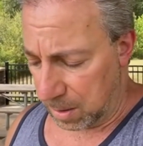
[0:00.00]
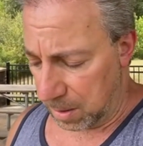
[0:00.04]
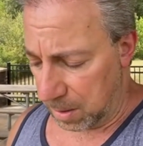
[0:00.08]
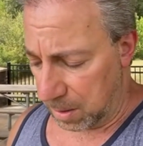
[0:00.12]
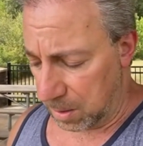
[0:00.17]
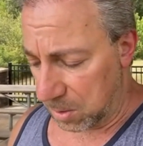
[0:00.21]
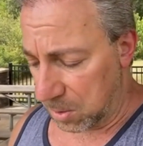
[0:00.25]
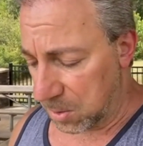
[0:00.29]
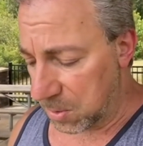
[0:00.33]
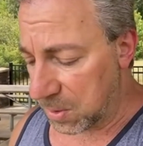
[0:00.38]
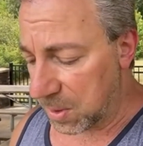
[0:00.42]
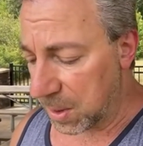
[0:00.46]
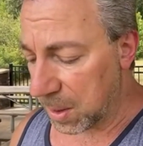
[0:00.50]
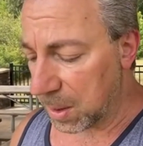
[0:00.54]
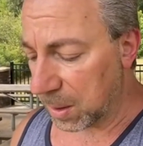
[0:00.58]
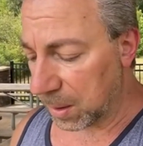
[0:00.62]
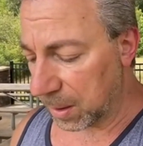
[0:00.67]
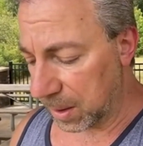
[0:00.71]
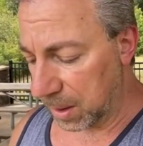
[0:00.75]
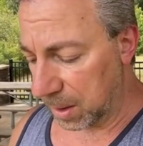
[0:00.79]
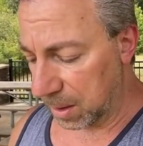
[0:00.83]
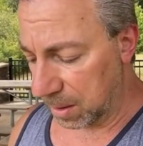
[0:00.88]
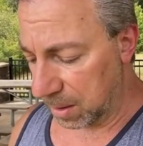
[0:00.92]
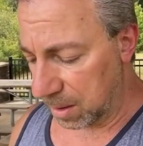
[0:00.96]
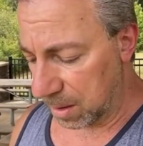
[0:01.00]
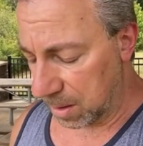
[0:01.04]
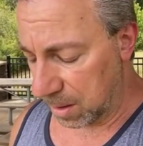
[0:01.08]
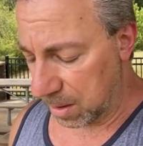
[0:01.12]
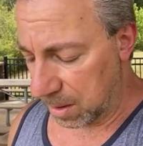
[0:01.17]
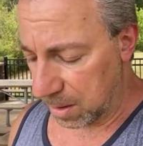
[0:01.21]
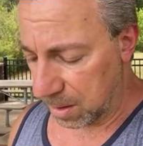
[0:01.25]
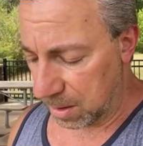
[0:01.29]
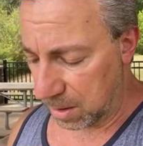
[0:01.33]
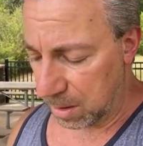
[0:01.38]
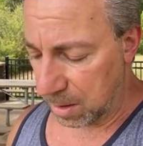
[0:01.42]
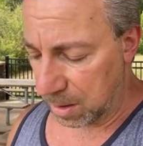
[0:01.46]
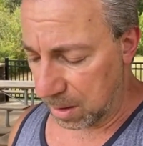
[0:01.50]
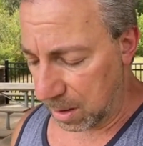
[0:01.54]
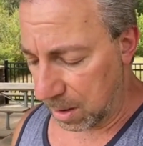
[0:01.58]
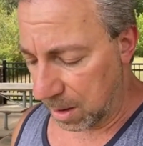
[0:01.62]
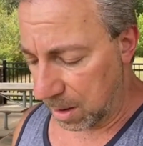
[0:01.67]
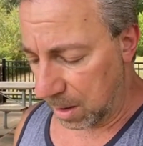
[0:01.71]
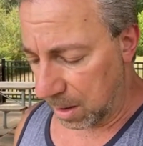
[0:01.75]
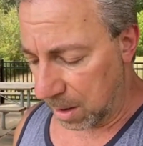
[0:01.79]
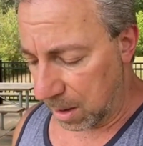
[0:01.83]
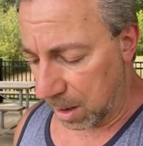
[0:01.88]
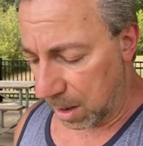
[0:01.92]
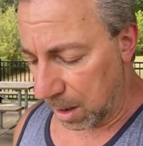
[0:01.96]
stealing
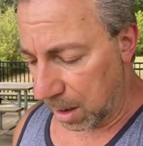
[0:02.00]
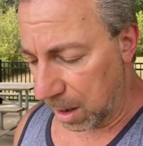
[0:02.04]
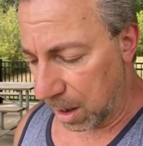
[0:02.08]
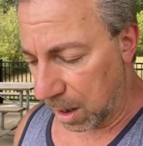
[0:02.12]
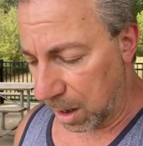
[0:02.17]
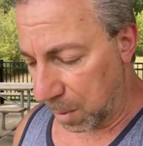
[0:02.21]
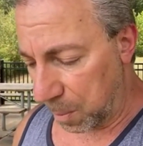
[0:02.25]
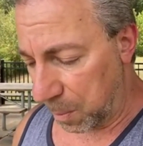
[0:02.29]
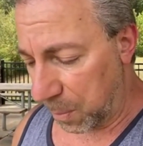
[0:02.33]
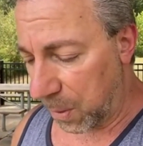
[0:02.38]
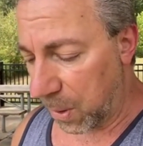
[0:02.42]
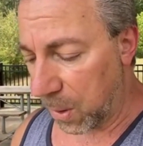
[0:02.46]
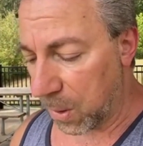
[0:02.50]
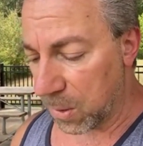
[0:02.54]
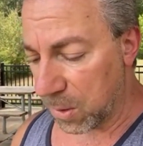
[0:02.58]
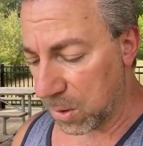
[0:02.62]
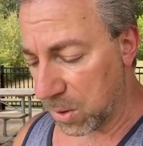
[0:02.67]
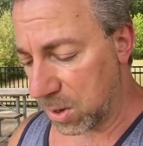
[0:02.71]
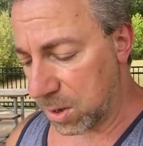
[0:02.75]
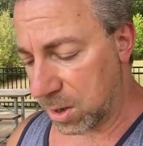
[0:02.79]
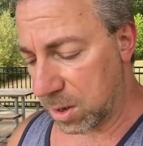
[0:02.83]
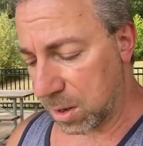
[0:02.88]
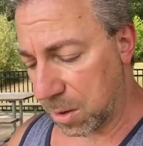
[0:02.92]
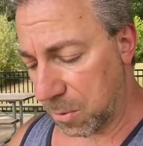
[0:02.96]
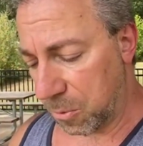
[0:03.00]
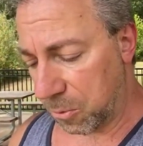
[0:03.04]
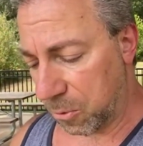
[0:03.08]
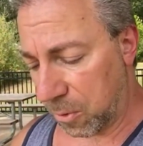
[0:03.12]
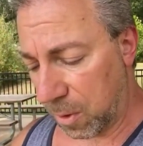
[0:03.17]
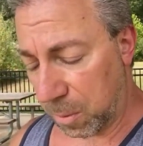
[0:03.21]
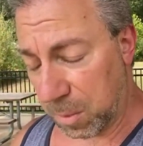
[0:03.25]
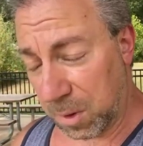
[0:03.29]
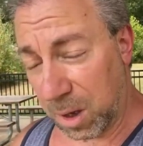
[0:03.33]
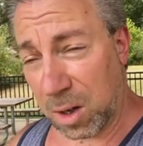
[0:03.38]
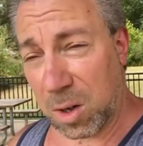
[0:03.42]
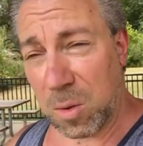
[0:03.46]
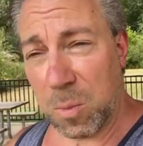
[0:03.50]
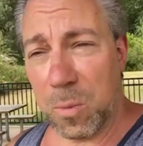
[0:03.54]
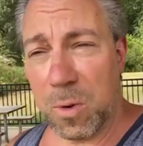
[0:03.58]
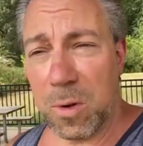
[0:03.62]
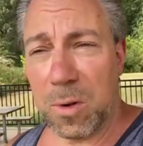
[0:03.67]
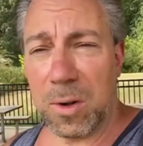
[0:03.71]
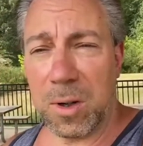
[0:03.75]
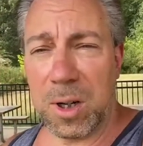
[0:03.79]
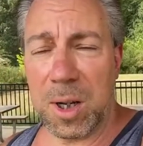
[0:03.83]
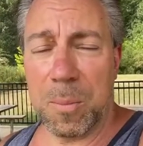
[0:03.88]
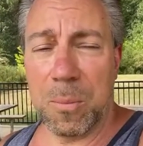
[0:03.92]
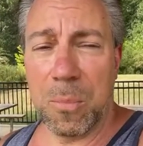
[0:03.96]
a purse from the
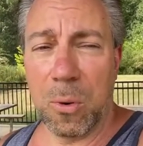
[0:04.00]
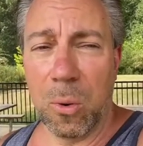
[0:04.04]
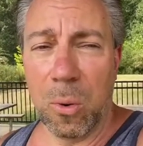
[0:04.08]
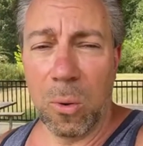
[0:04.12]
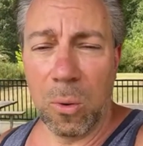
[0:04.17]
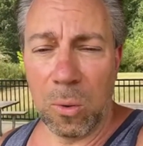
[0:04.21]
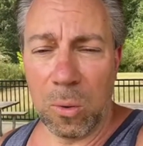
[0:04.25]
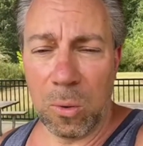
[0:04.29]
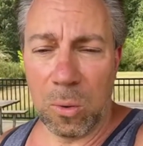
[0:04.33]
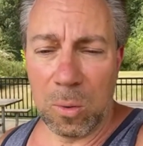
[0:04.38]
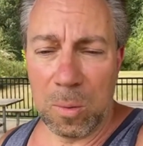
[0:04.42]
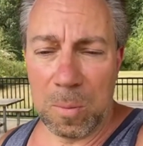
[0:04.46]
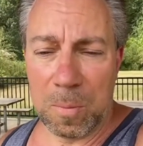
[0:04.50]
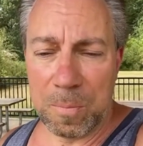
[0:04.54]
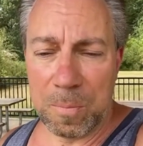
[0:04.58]
community pool,